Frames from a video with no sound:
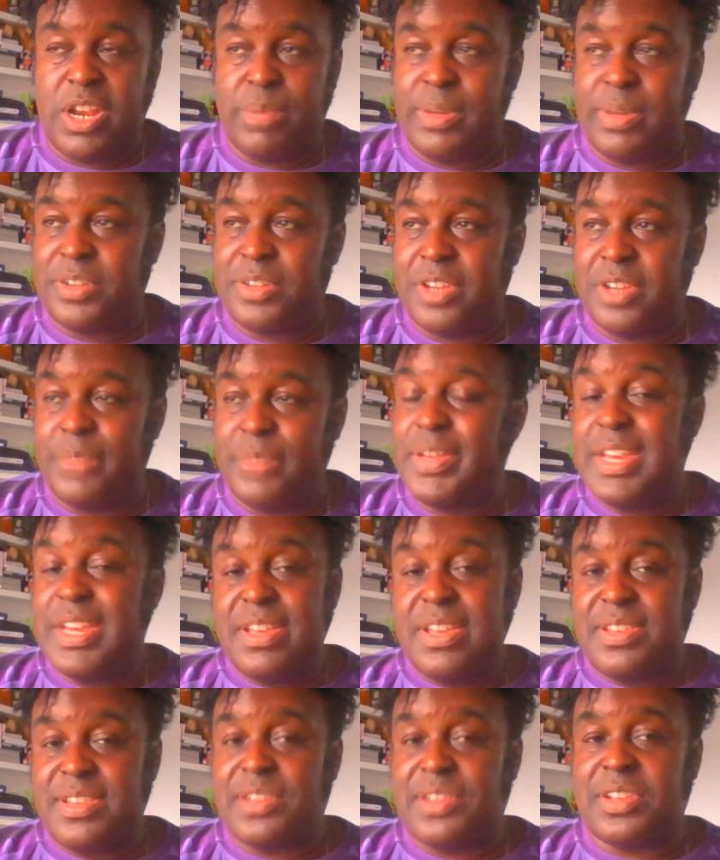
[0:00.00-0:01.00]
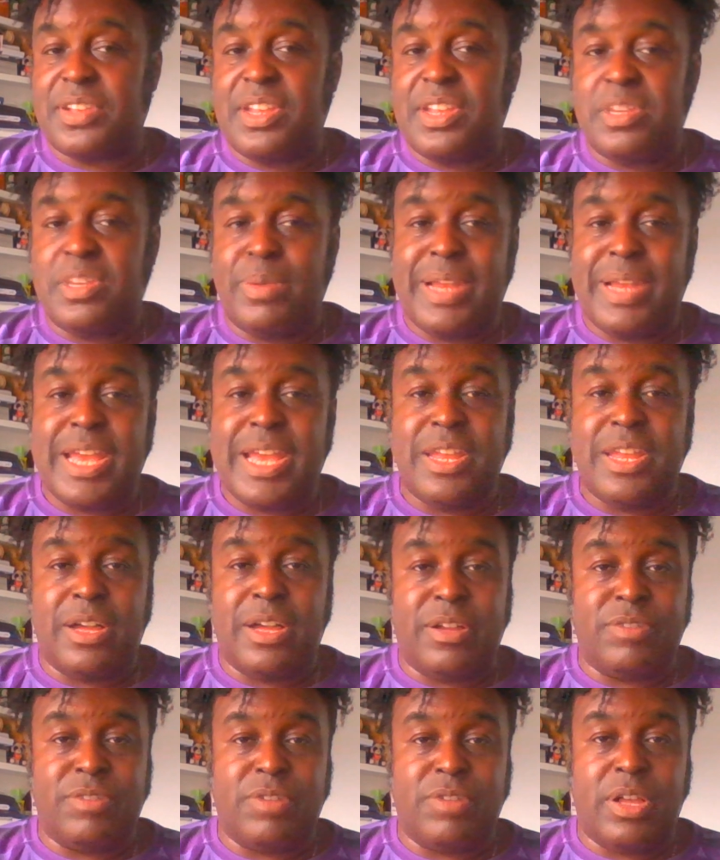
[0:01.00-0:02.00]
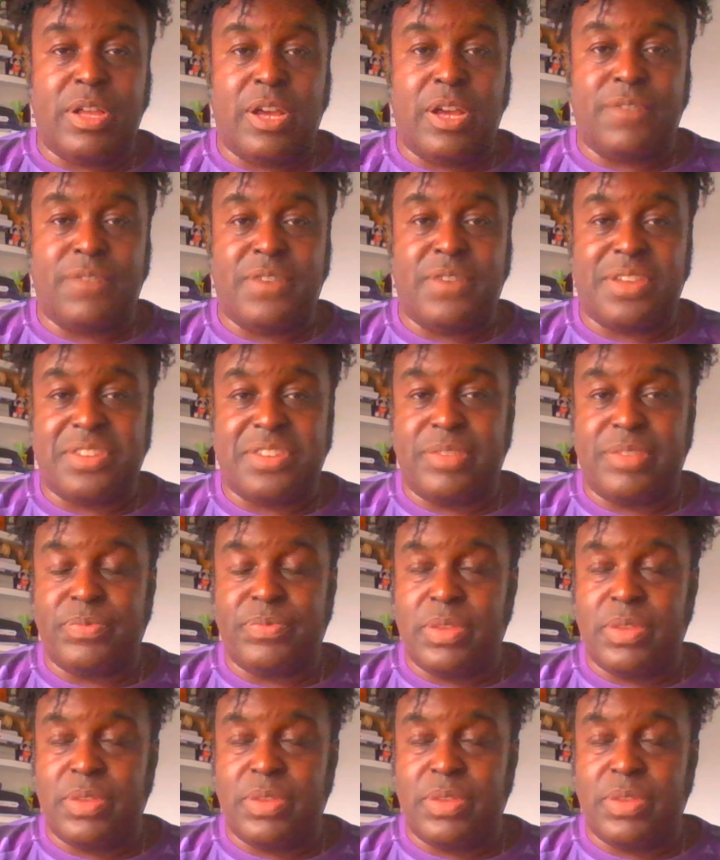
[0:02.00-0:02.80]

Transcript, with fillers: But sounds like Inter Milan are hard fast and